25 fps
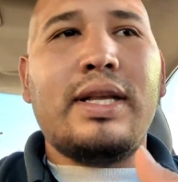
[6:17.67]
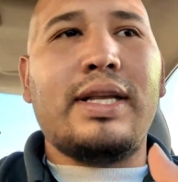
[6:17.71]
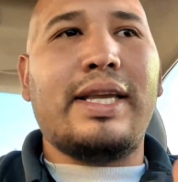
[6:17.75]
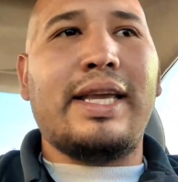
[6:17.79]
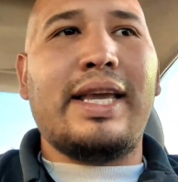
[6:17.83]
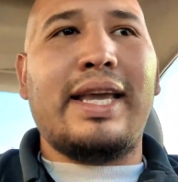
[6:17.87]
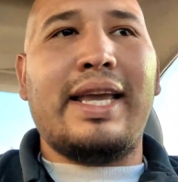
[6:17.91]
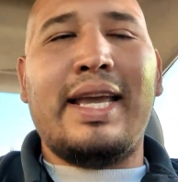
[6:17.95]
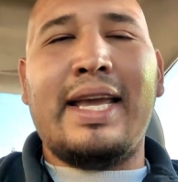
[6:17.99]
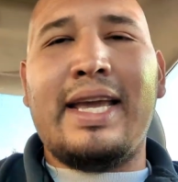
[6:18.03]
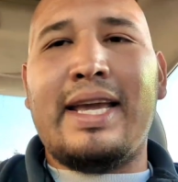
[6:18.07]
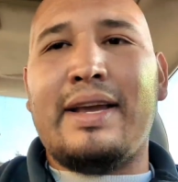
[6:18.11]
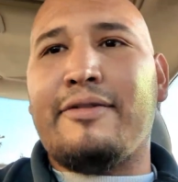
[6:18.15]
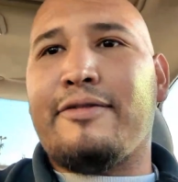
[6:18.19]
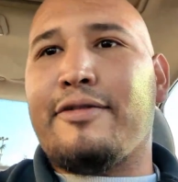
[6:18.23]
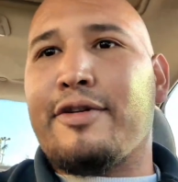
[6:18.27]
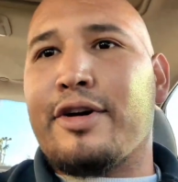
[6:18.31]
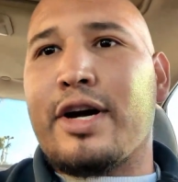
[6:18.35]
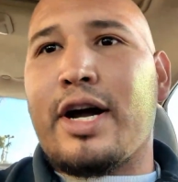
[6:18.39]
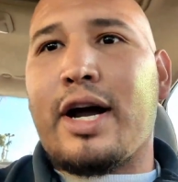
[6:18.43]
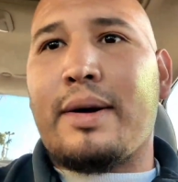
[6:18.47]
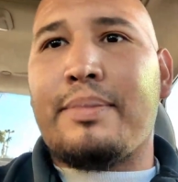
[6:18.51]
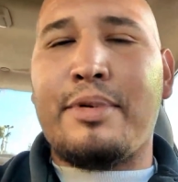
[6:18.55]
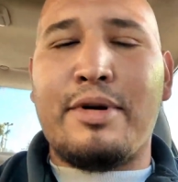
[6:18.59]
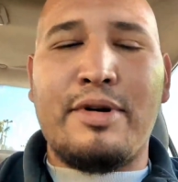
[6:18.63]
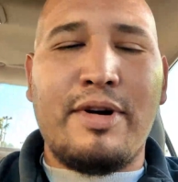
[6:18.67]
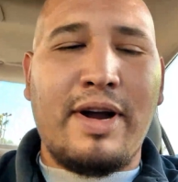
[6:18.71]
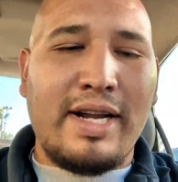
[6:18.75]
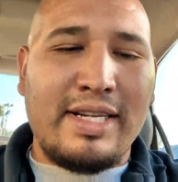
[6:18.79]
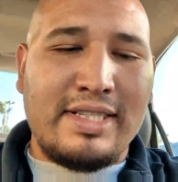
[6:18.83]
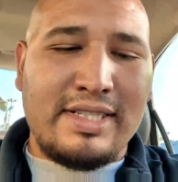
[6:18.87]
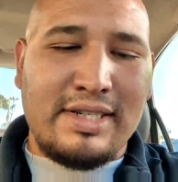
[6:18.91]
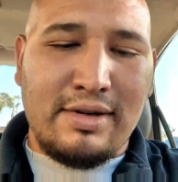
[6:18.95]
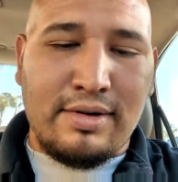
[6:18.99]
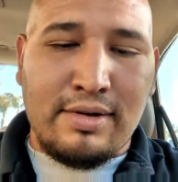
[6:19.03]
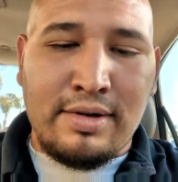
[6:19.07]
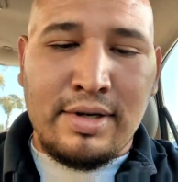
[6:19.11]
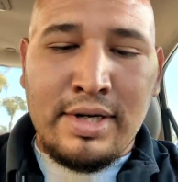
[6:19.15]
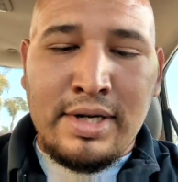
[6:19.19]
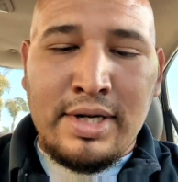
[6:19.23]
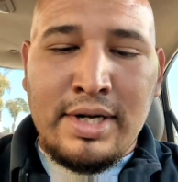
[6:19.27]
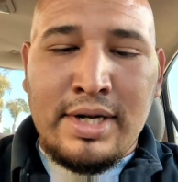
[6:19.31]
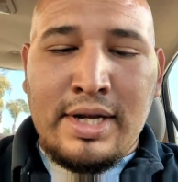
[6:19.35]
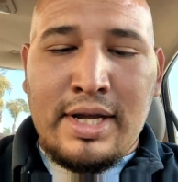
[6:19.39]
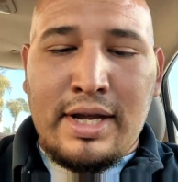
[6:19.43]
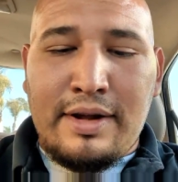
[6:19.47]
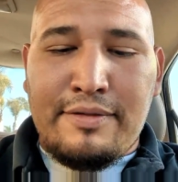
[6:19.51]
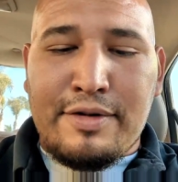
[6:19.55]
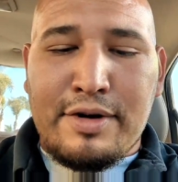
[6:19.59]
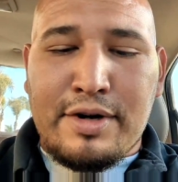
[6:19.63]
get hit for copyright. So
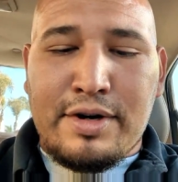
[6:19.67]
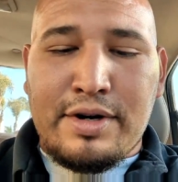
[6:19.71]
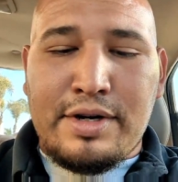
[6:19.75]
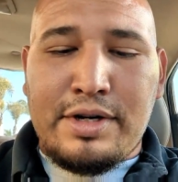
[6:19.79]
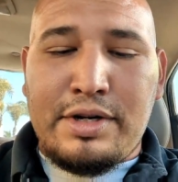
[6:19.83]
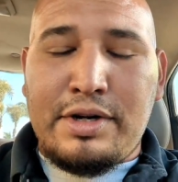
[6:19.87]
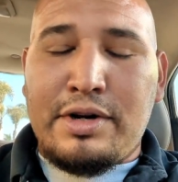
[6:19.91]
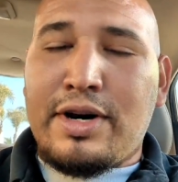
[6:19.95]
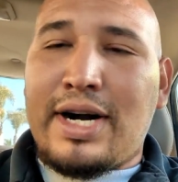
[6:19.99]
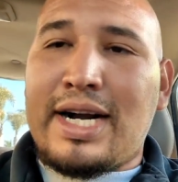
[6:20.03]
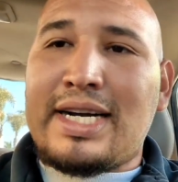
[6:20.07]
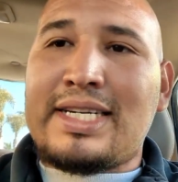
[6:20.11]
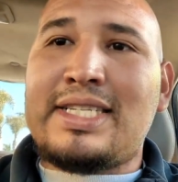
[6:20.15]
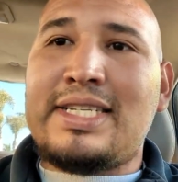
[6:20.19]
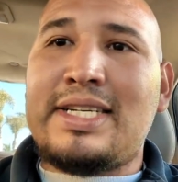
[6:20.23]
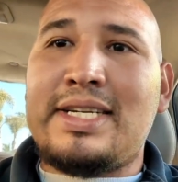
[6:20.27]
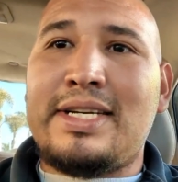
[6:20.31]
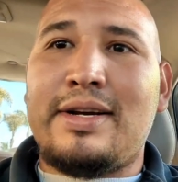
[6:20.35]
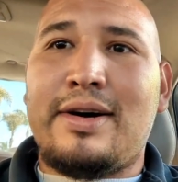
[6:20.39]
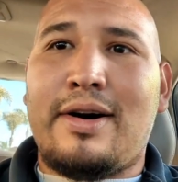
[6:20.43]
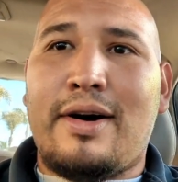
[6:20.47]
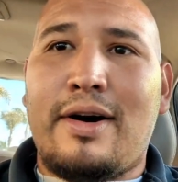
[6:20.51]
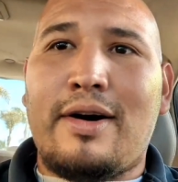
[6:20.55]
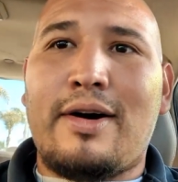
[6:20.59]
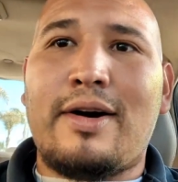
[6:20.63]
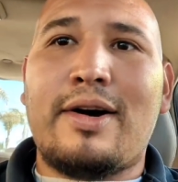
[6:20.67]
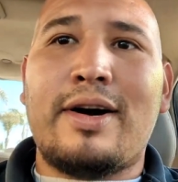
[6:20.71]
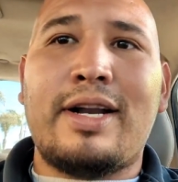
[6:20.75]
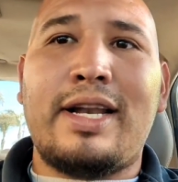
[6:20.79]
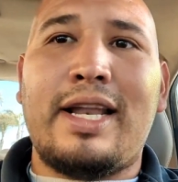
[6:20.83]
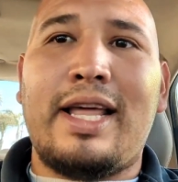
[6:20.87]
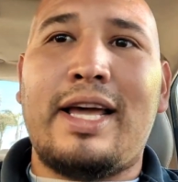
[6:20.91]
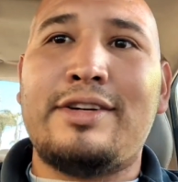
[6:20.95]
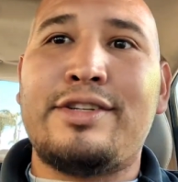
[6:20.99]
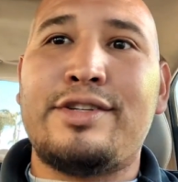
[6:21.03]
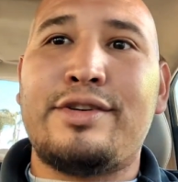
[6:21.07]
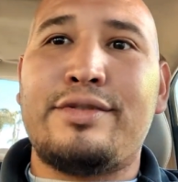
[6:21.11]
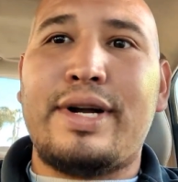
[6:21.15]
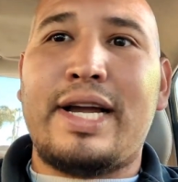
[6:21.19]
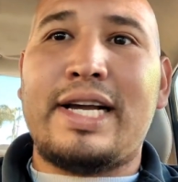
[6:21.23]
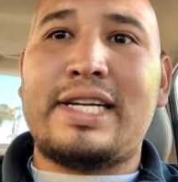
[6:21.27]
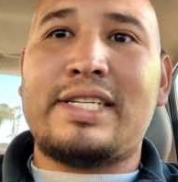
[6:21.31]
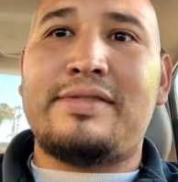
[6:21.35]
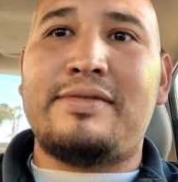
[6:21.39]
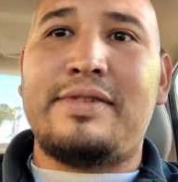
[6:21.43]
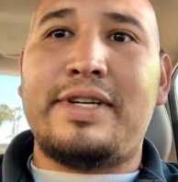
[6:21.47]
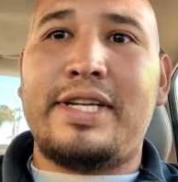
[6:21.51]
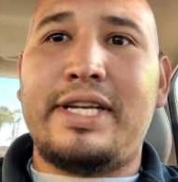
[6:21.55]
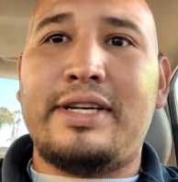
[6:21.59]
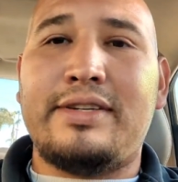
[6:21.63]
if you're, you're actually are allowed to
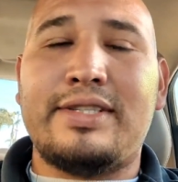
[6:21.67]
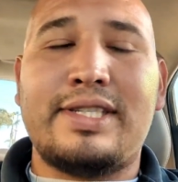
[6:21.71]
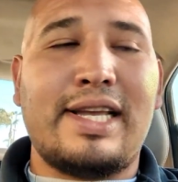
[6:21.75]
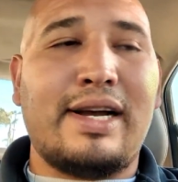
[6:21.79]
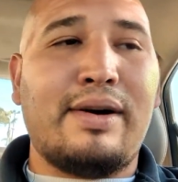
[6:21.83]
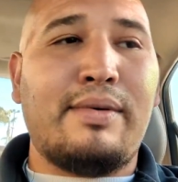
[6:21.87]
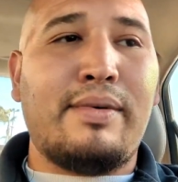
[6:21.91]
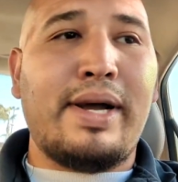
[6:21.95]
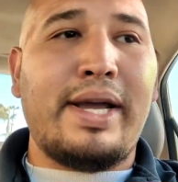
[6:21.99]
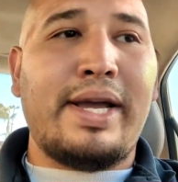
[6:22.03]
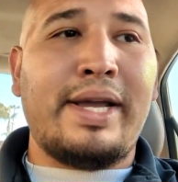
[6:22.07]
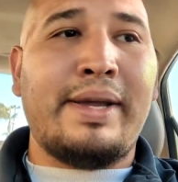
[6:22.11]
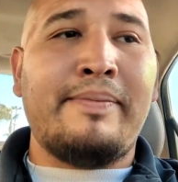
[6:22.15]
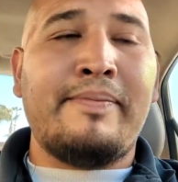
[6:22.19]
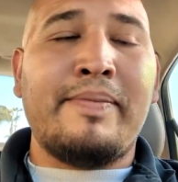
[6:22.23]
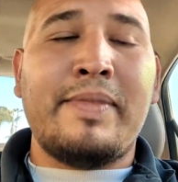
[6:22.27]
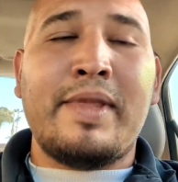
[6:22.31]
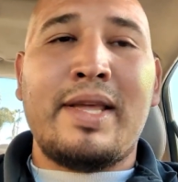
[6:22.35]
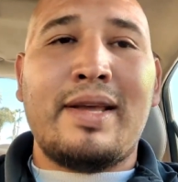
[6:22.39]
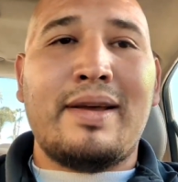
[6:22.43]
react to videos that way.